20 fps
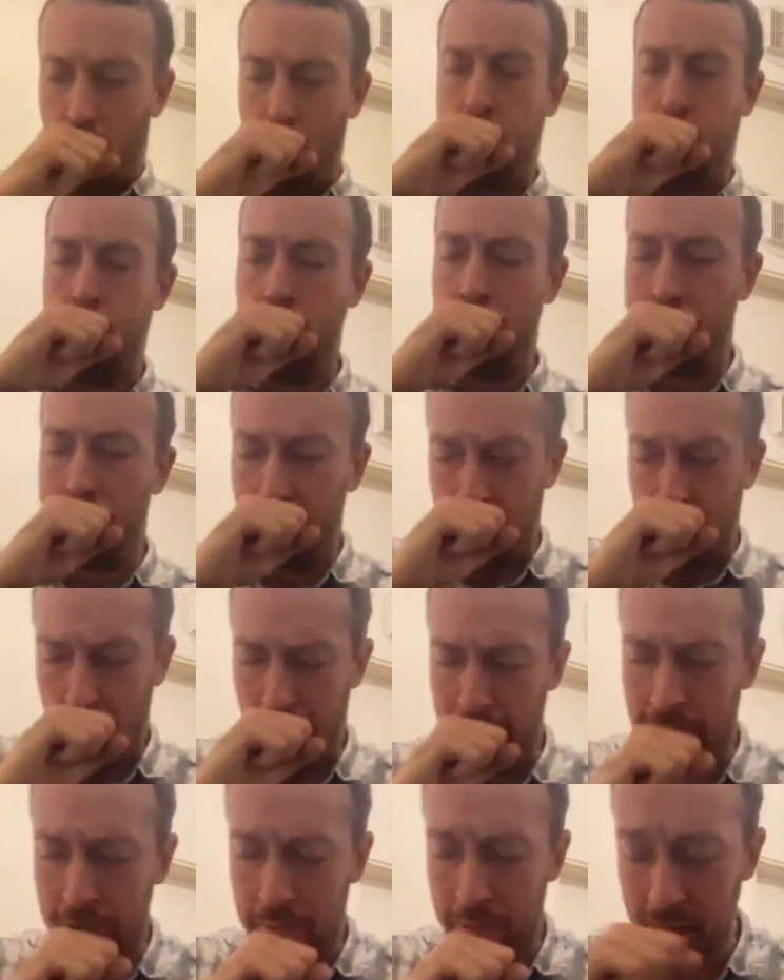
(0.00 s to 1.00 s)
But
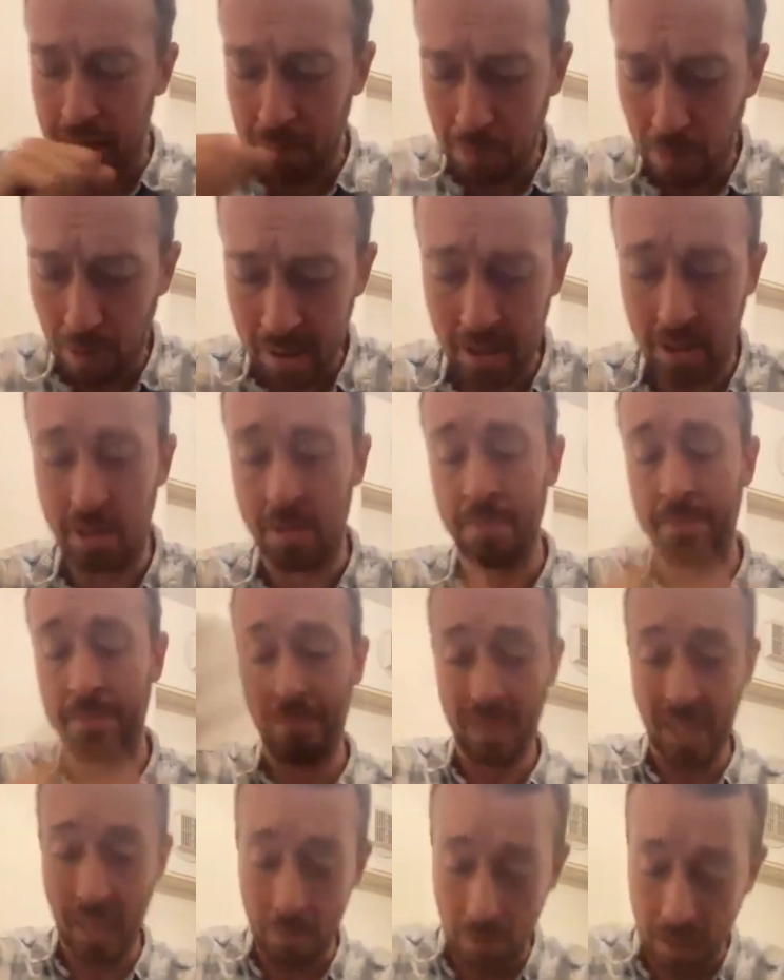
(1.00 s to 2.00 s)
the point is,
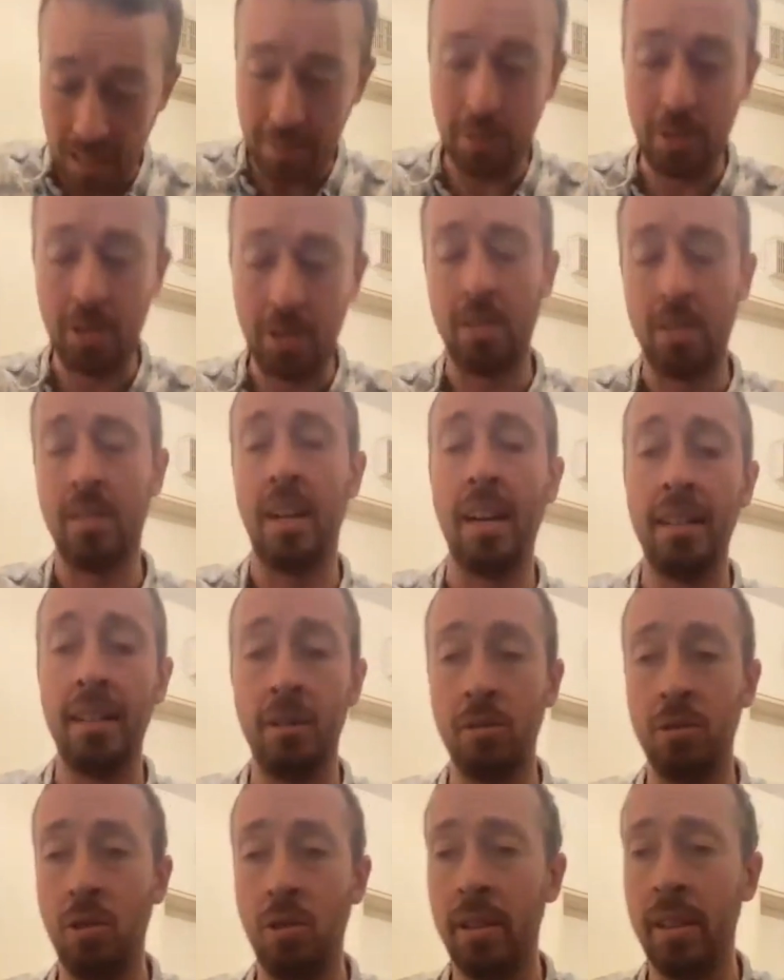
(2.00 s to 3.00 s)
in whatever society
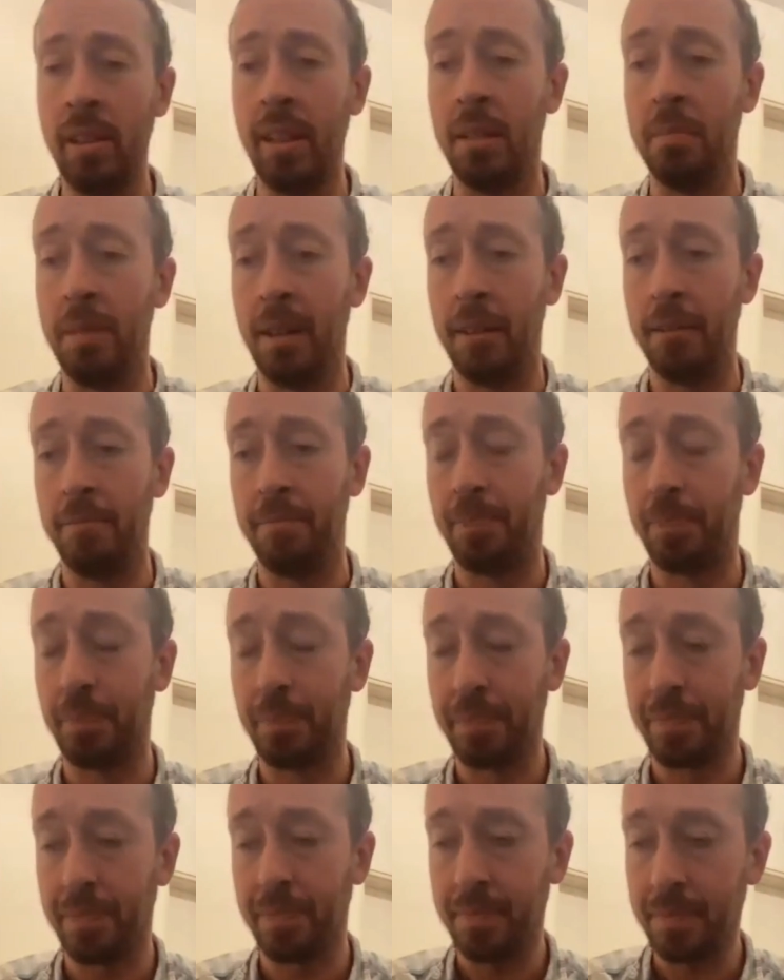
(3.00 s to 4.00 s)
you're talking about,
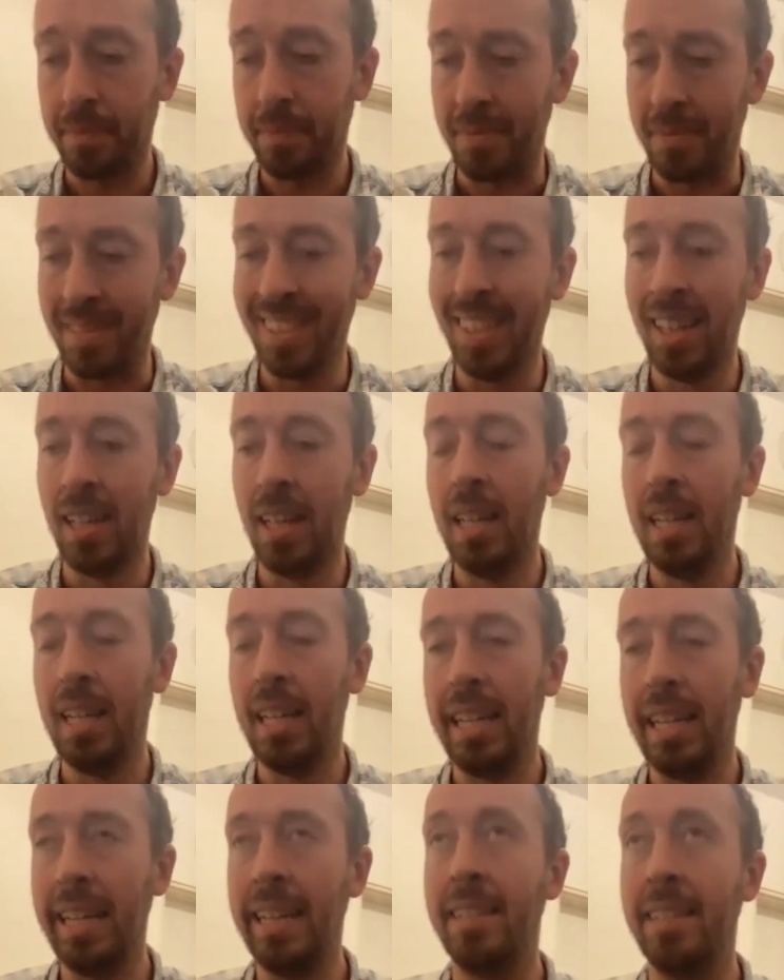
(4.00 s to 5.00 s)

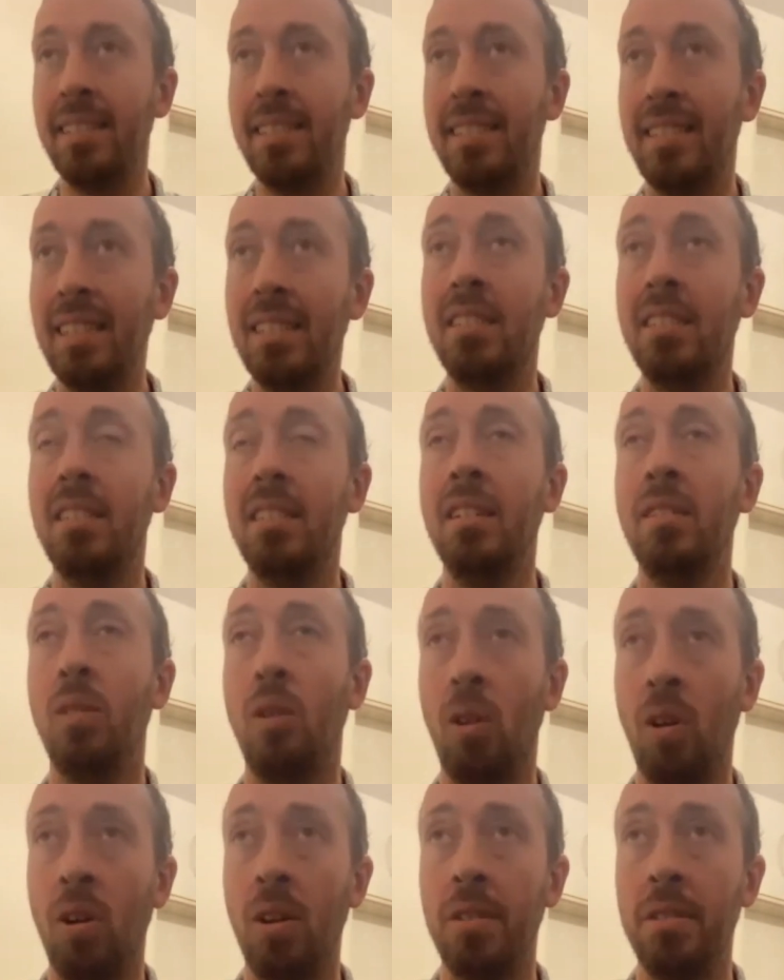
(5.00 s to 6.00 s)
insisting
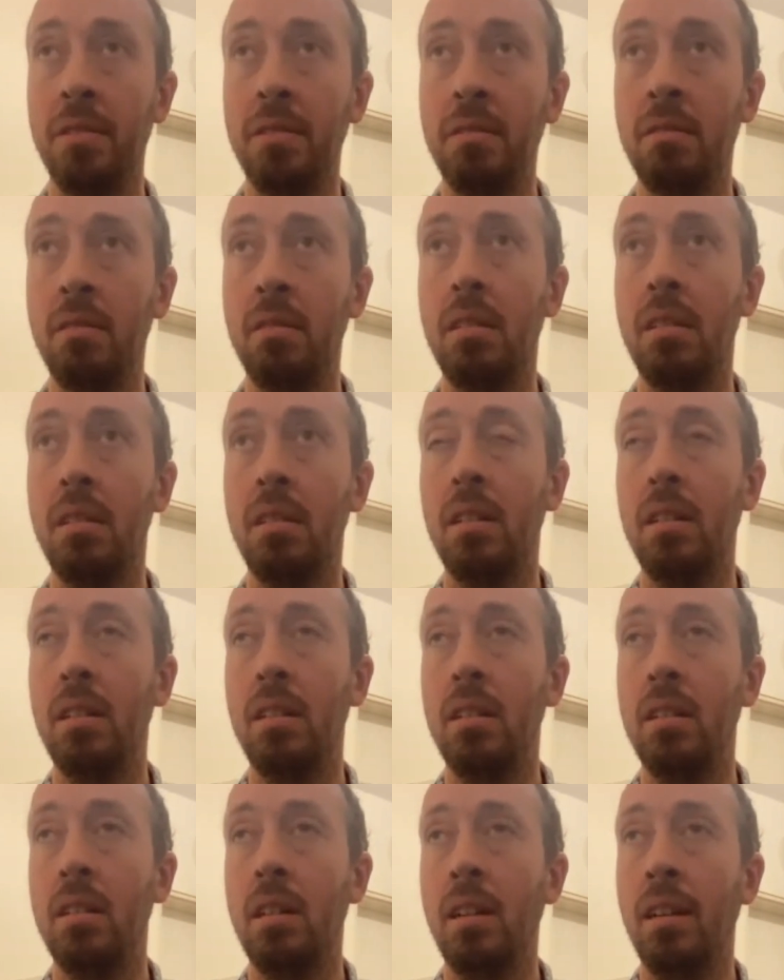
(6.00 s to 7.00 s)
on
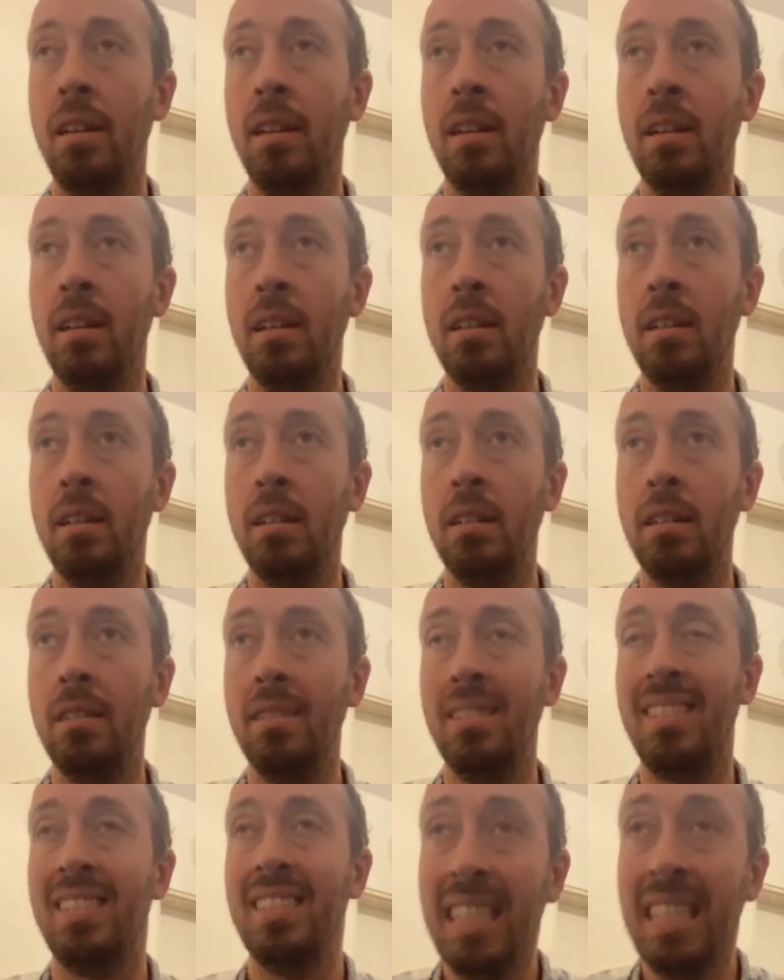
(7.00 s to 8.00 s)

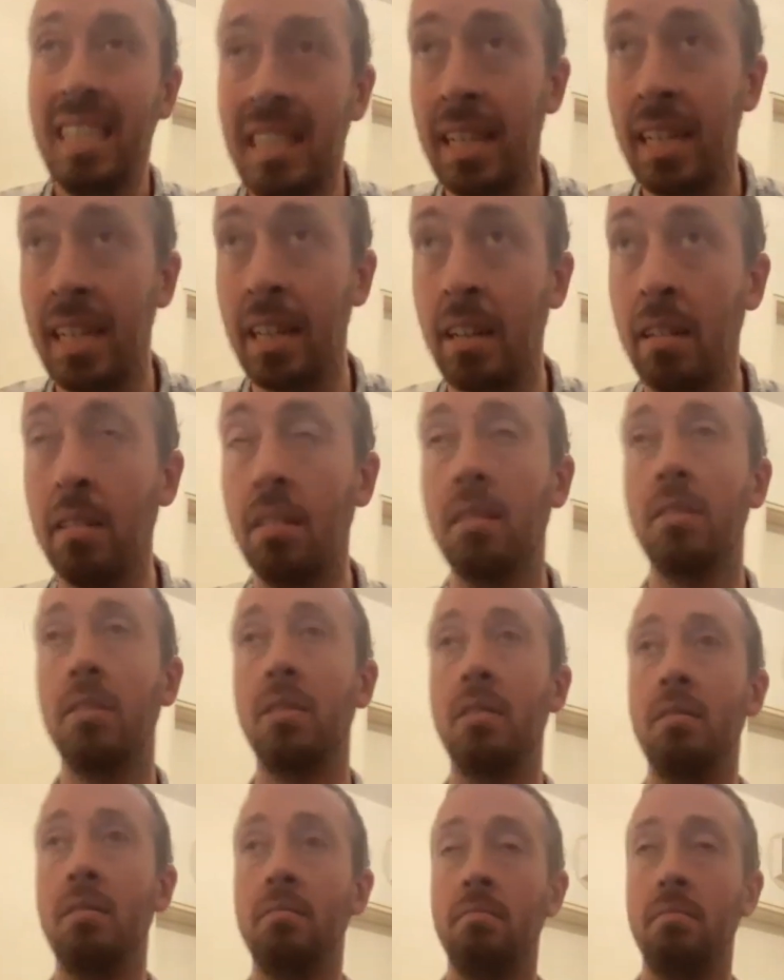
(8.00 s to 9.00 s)

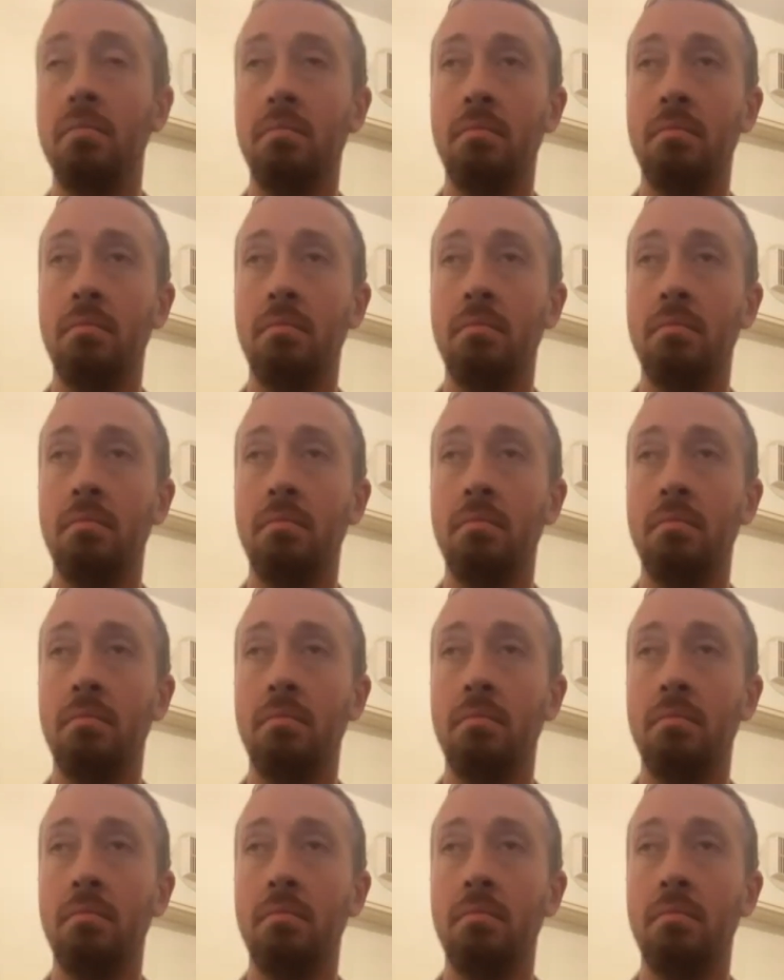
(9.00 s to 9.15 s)
seeking